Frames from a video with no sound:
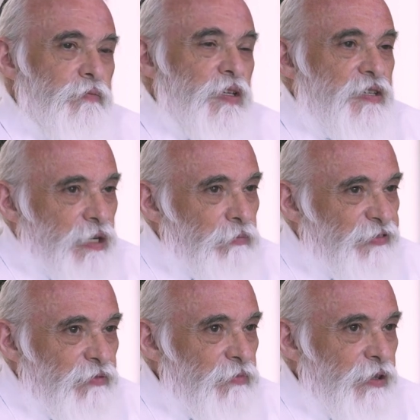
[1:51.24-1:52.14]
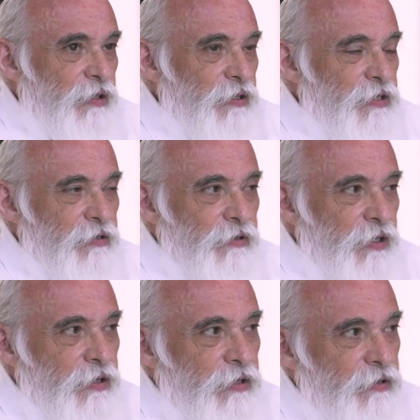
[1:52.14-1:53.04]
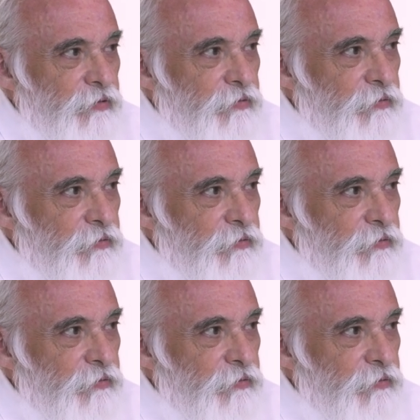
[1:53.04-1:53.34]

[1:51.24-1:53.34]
Something from nothing is still nothing.